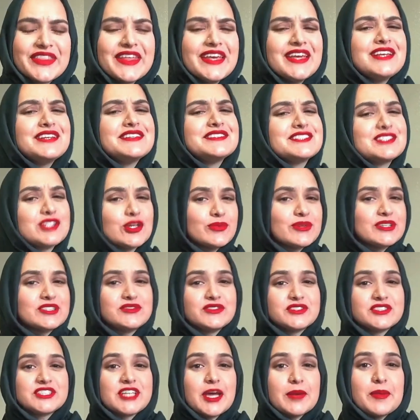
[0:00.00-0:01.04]
Thank you so
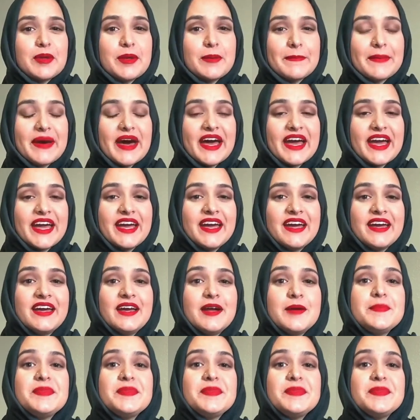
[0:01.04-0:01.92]
much for stopping by.